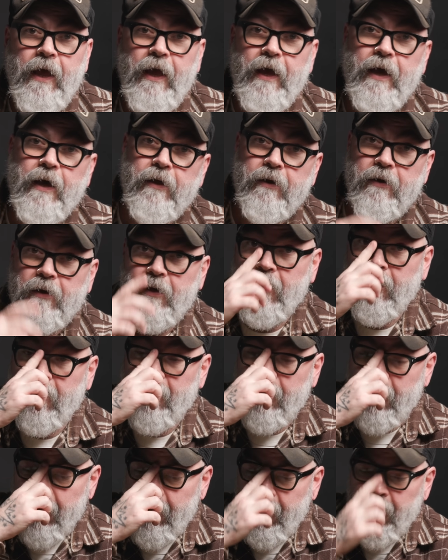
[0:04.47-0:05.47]
And
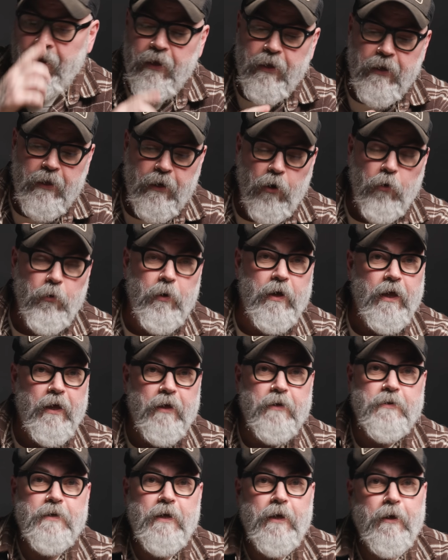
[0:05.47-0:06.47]

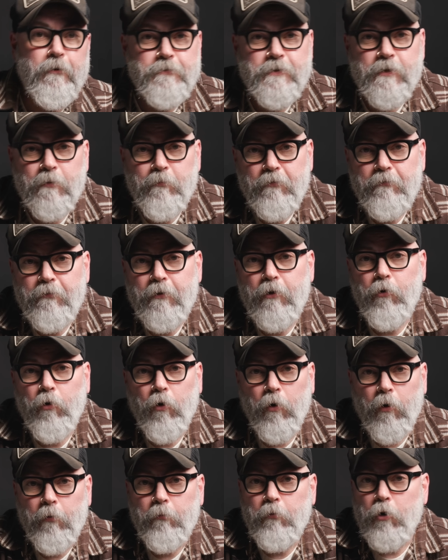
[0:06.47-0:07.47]
if some of you
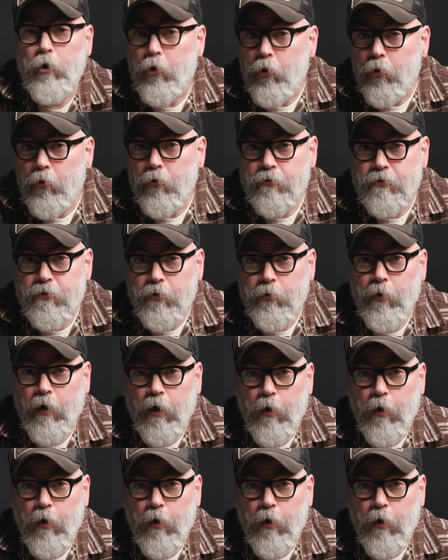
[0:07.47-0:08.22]
are new to